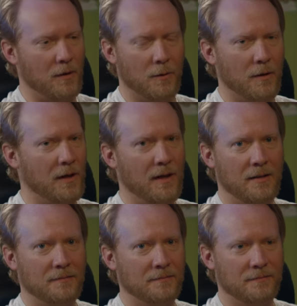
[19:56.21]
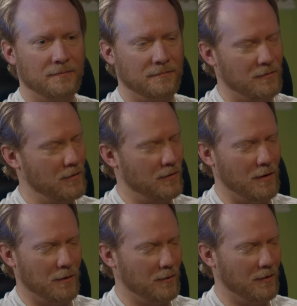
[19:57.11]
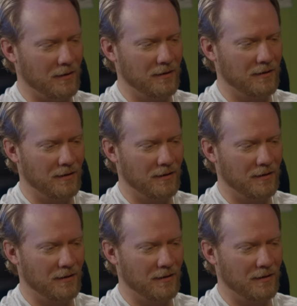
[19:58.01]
So good at it. Like The so Stand. Good.